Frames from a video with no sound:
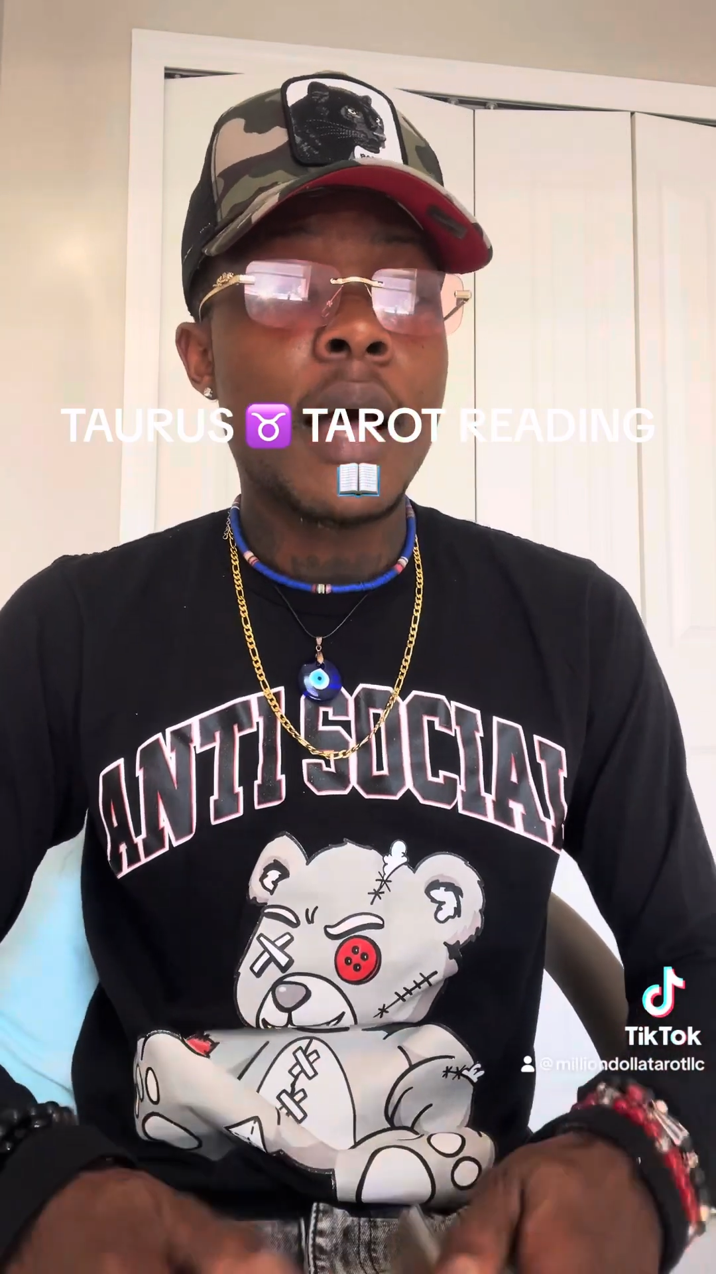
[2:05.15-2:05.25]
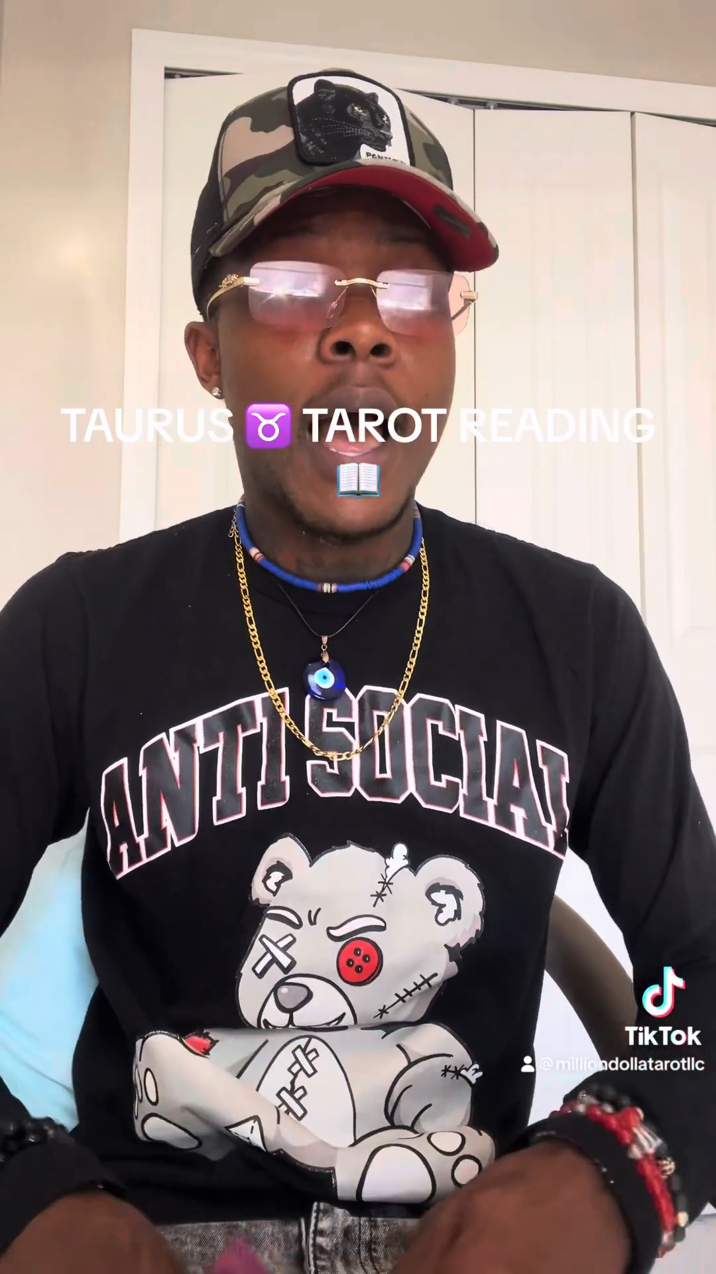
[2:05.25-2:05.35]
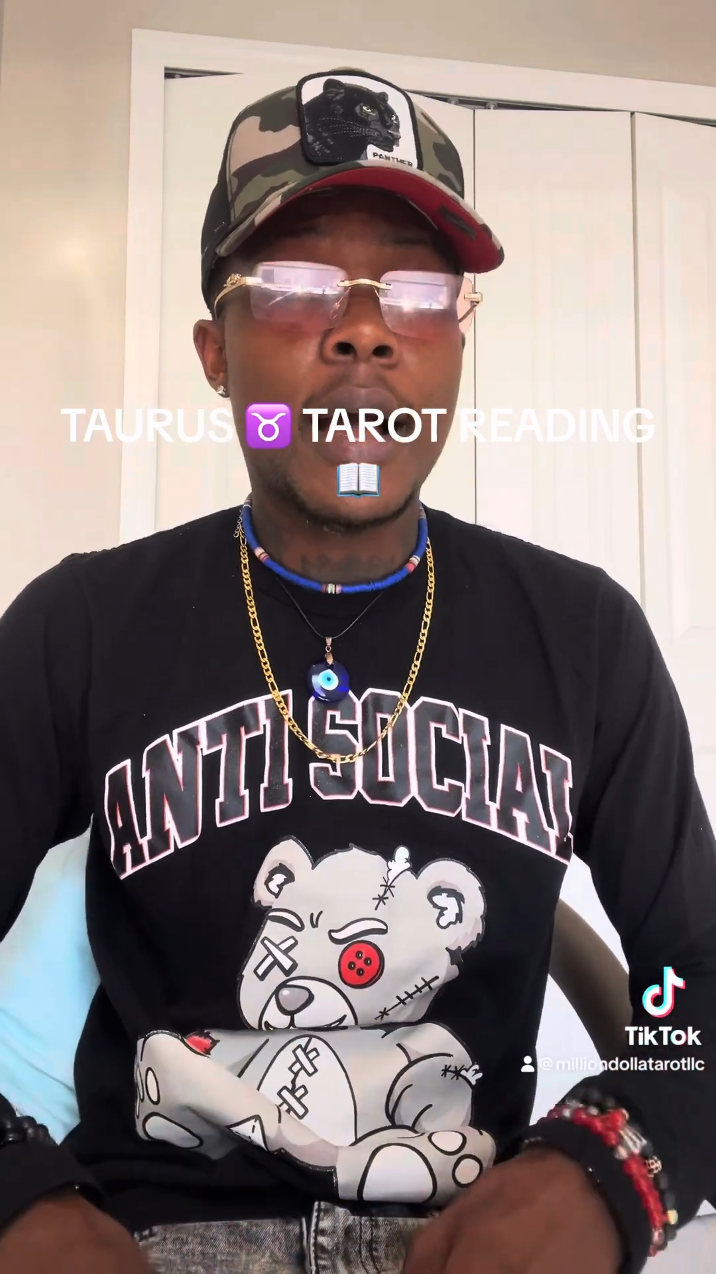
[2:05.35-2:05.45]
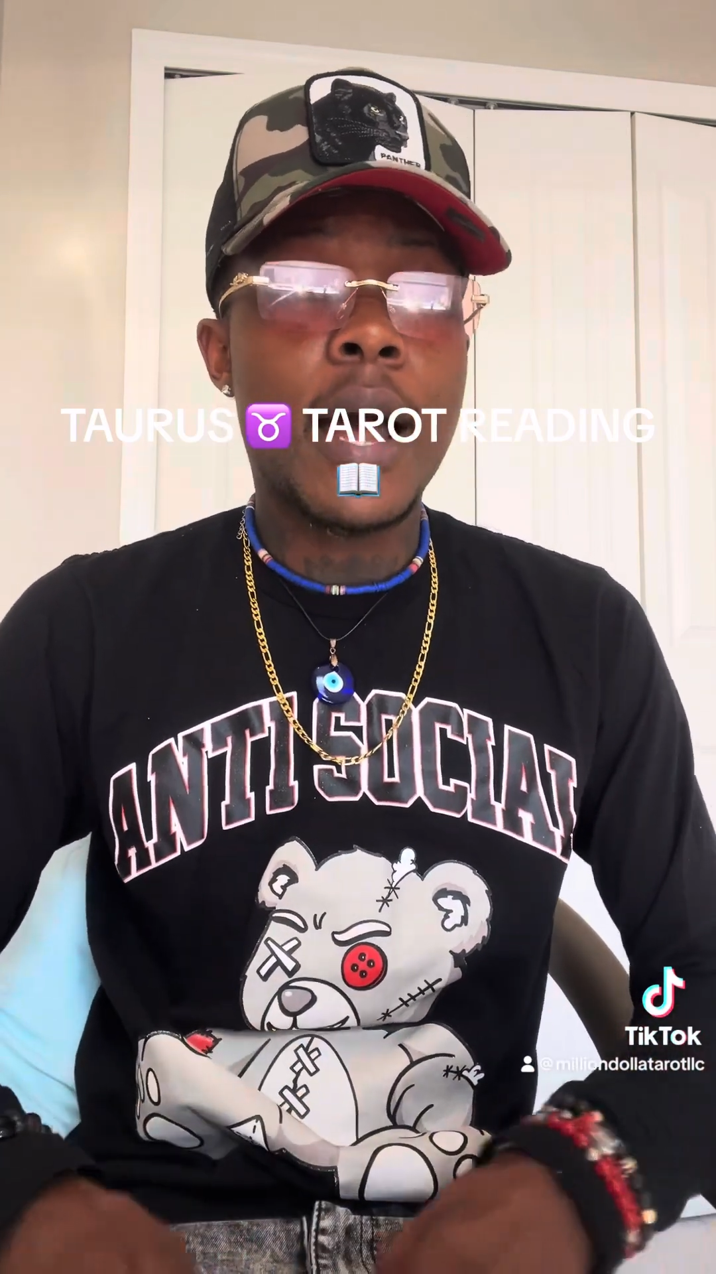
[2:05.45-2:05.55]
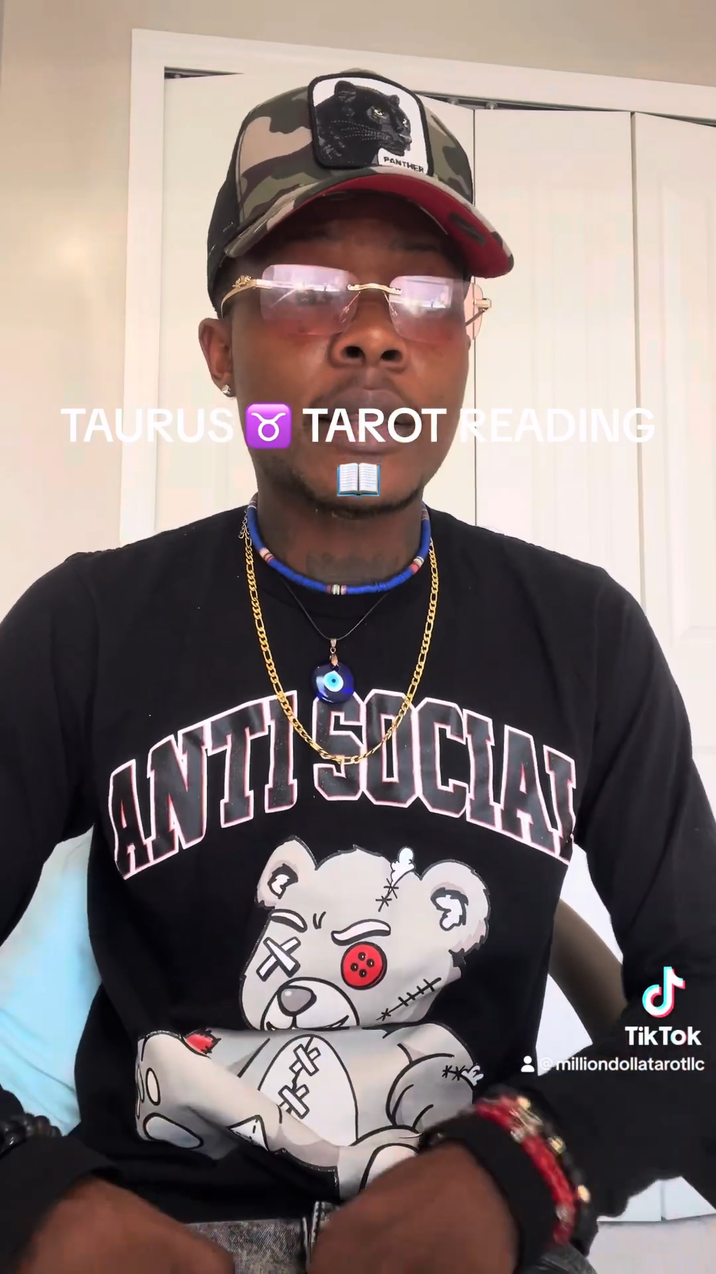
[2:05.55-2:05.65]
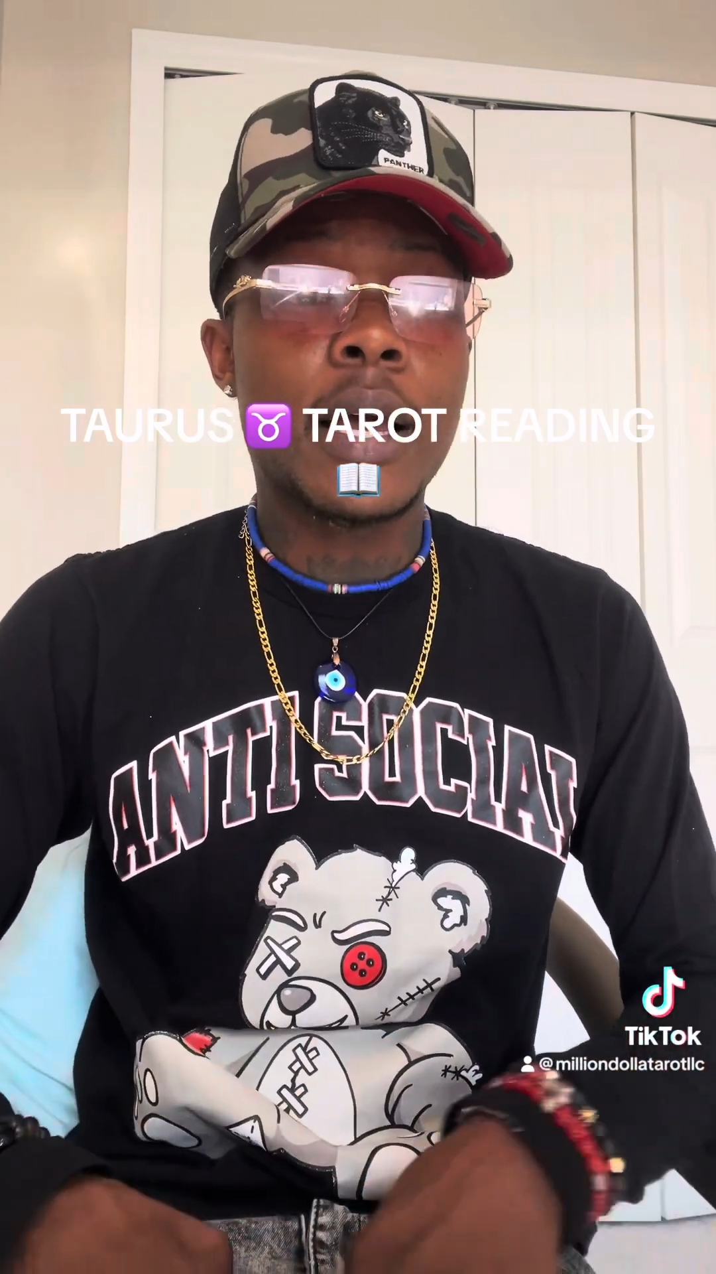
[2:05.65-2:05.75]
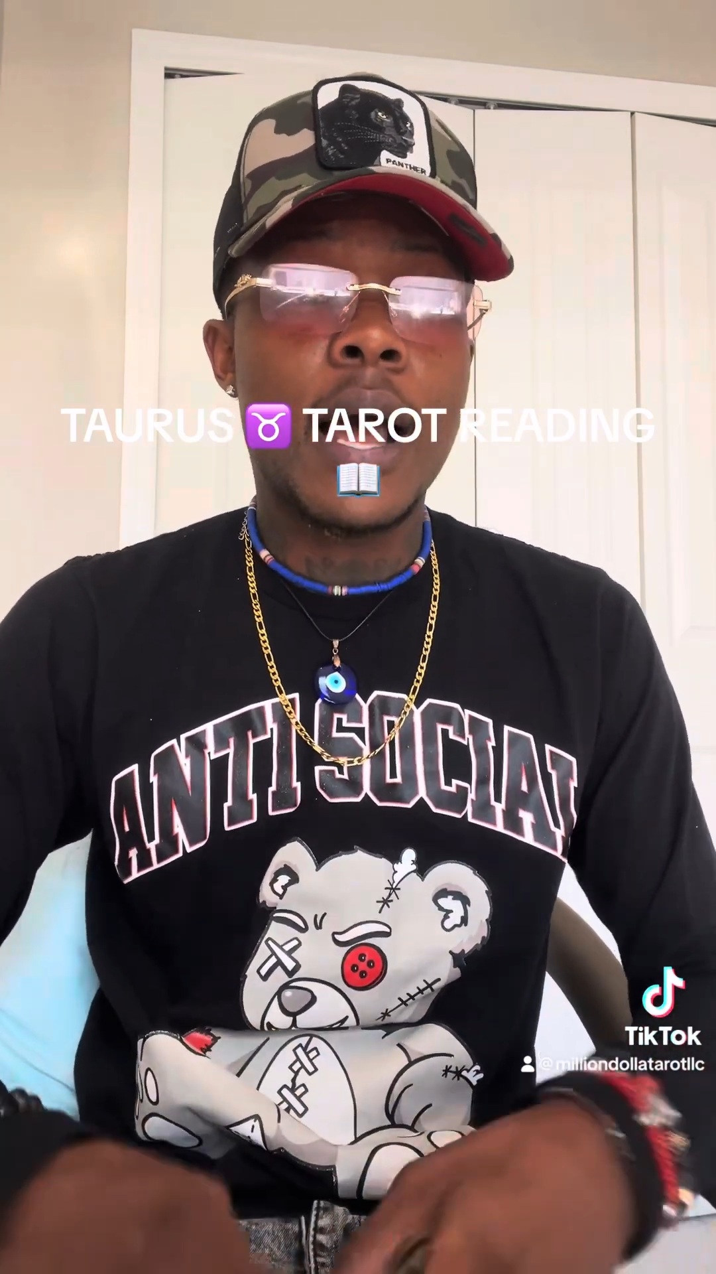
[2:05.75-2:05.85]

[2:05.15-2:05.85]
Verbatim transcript: I got that,